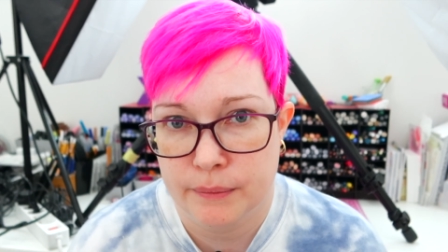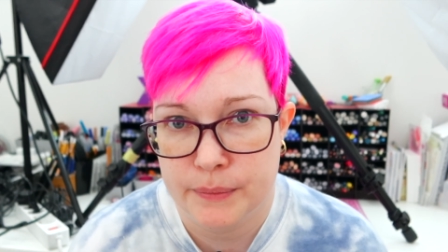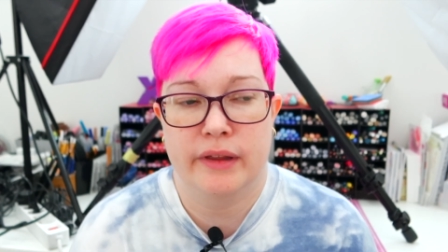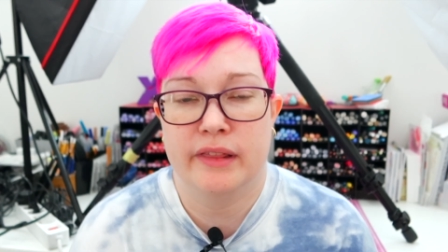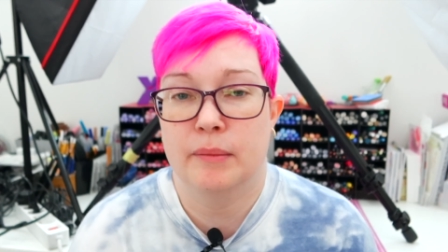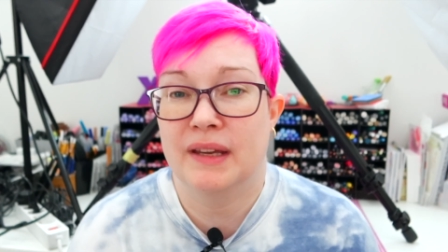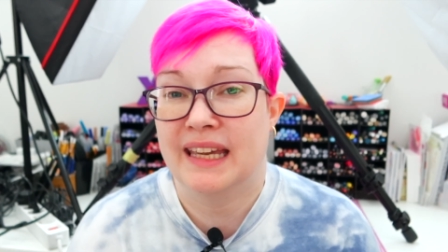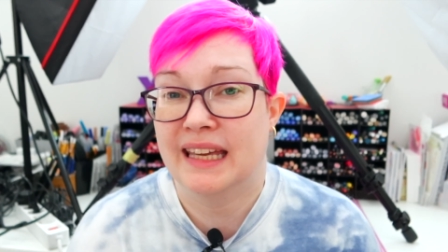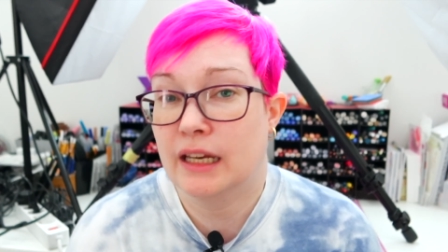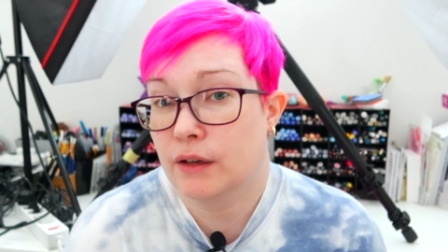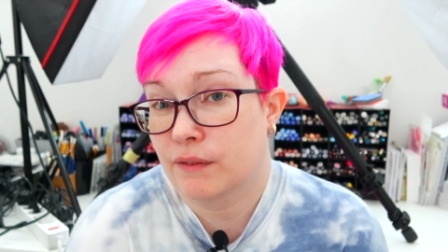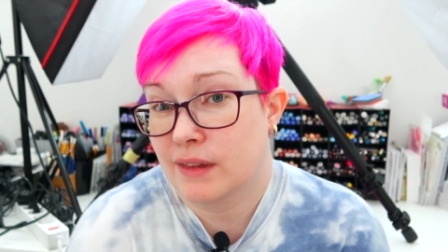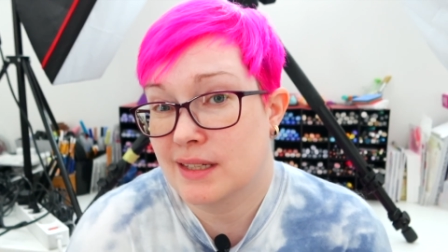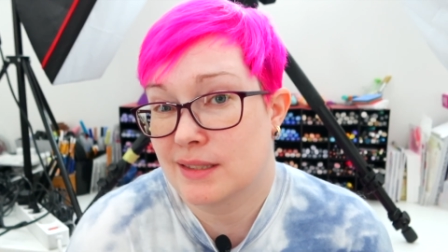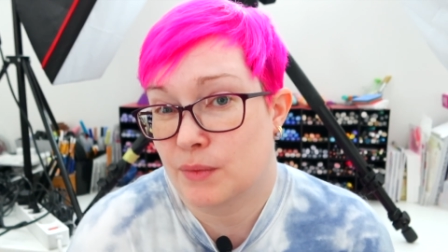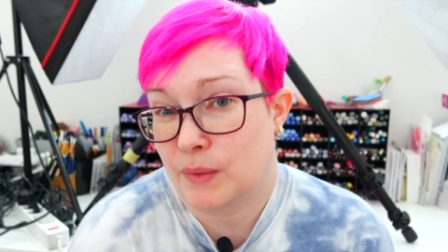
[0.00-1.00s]
In the beginning of
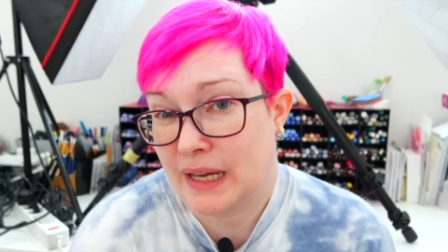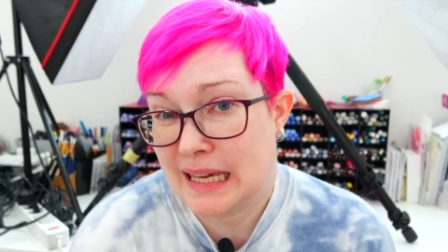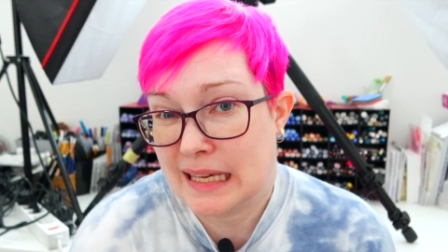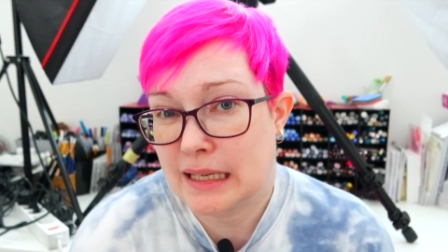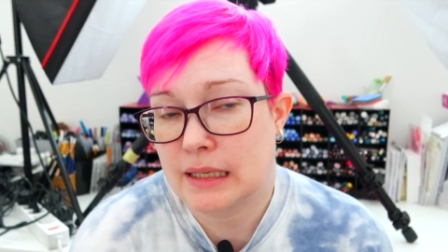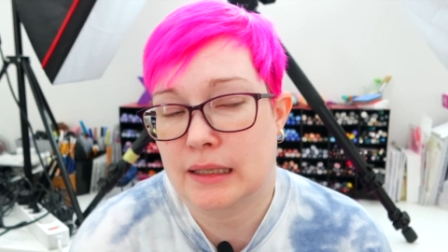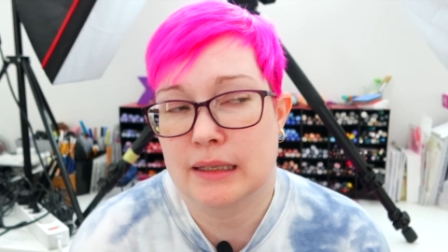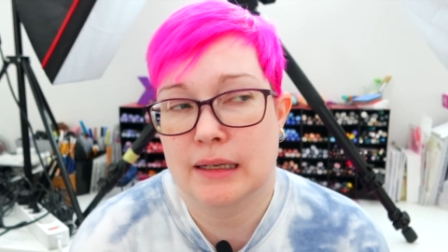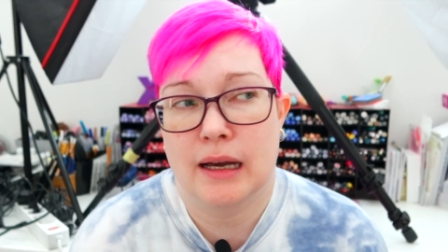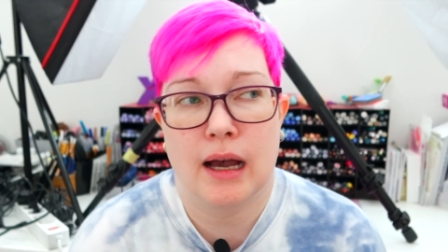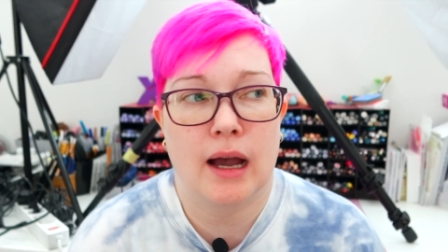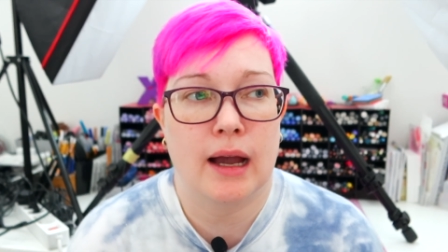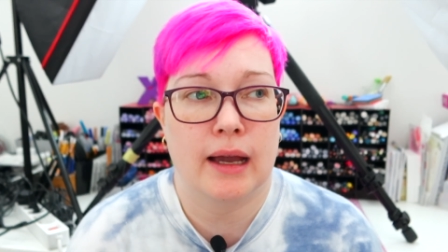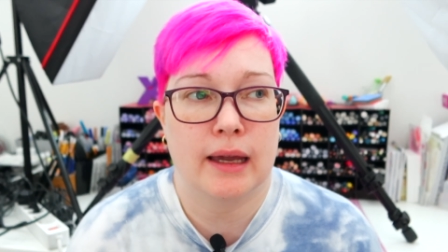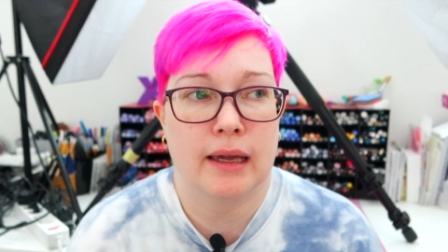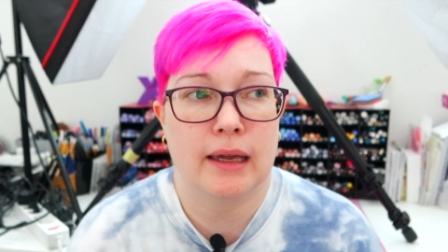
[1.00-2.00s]
this week,
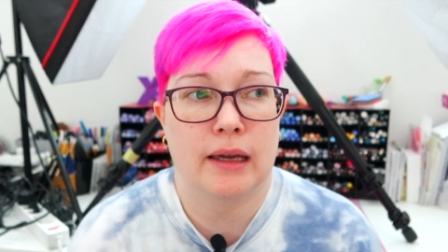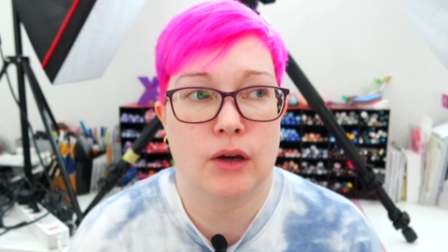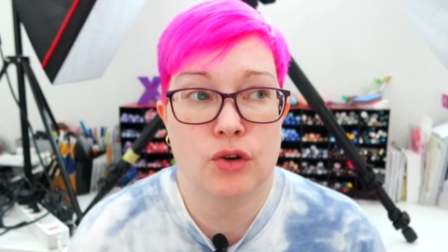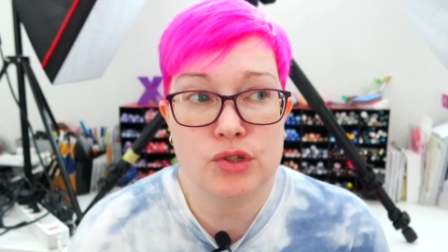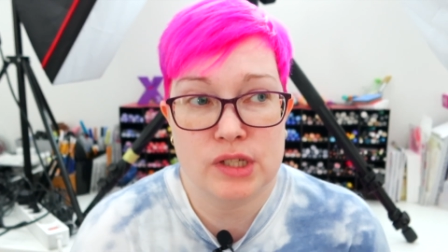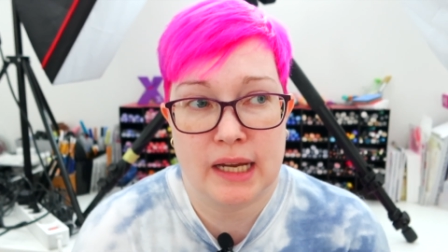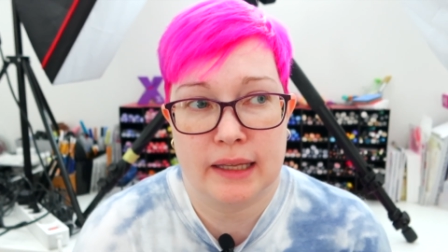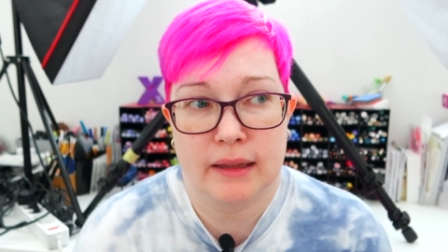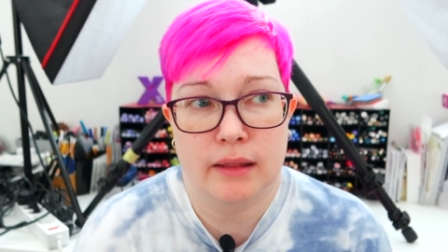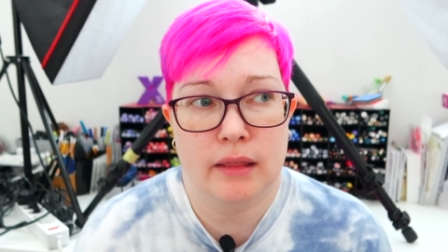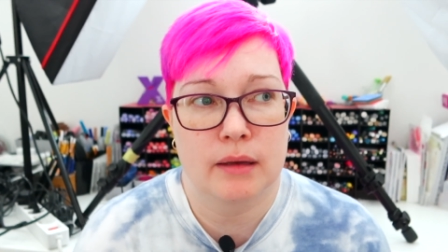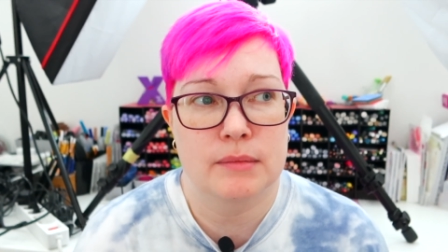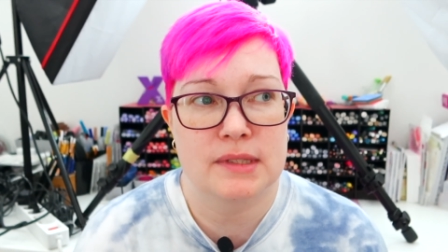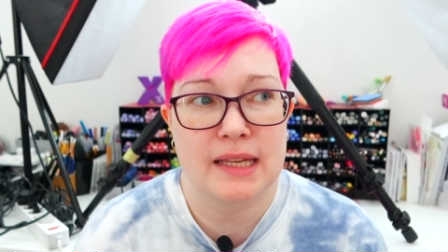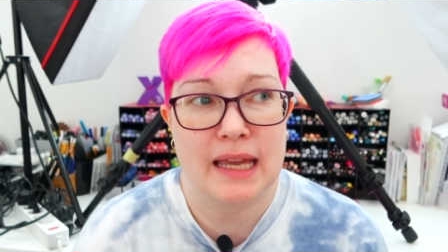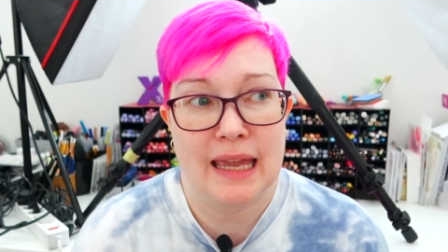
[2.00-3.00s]
I contacted
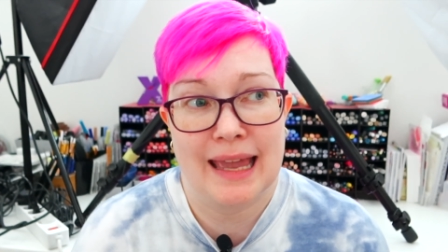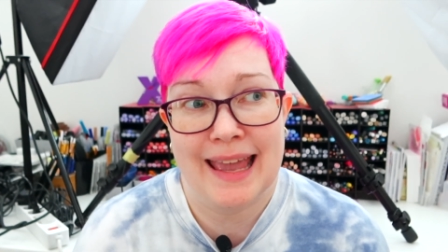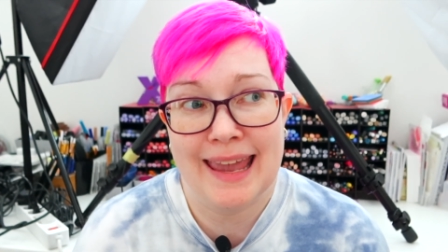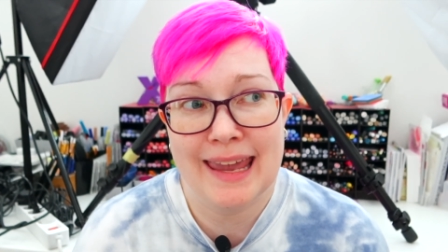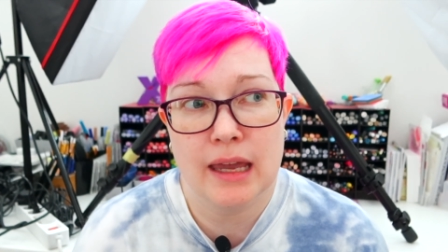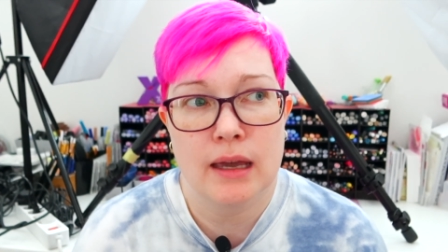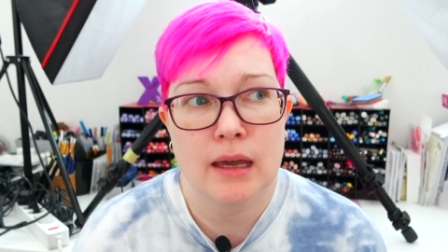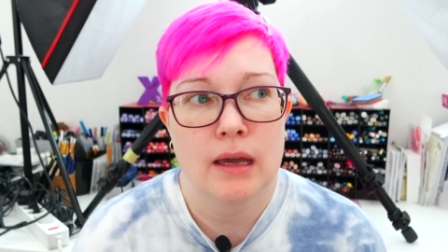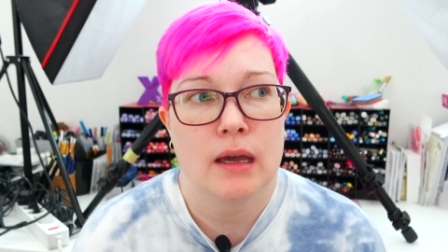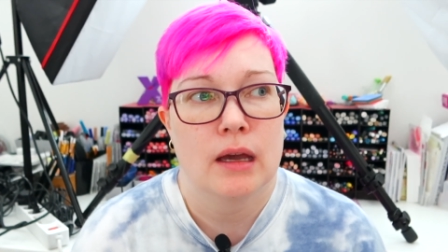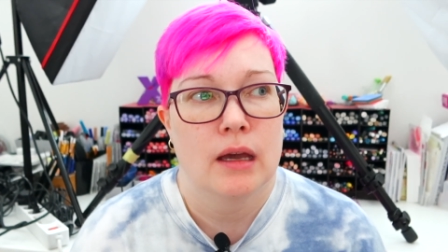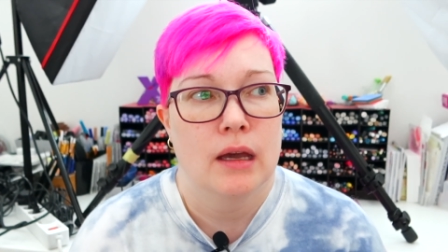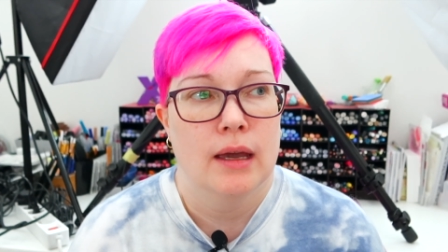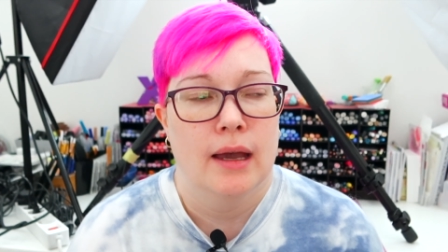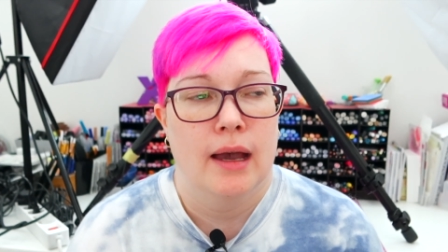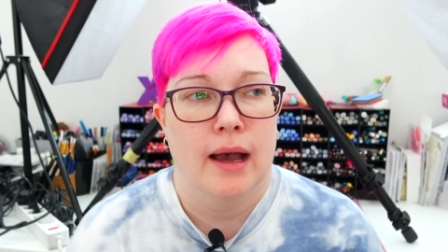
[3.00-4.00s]
them, say, hey,
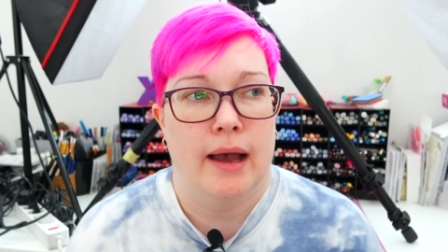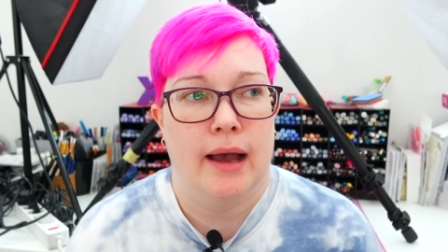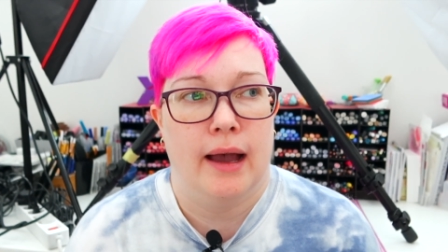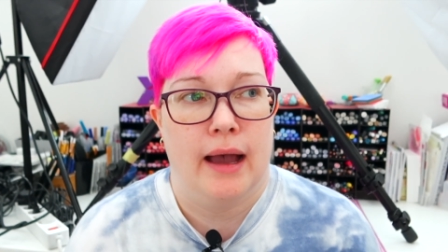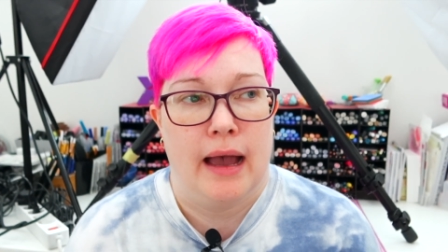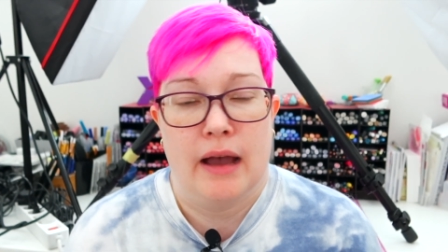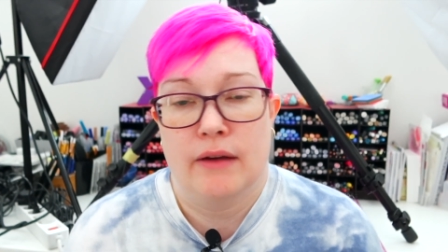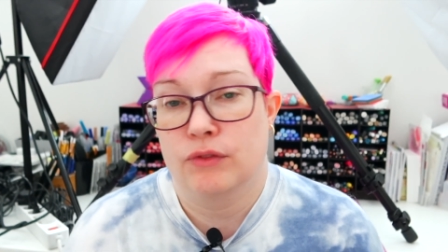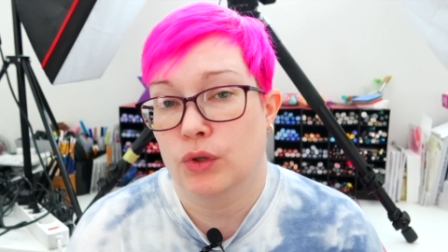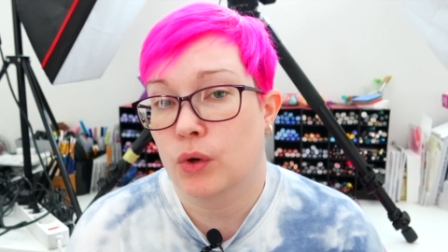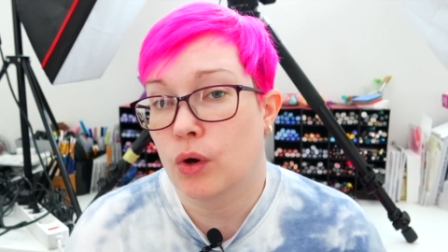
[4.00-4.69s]
uh, have you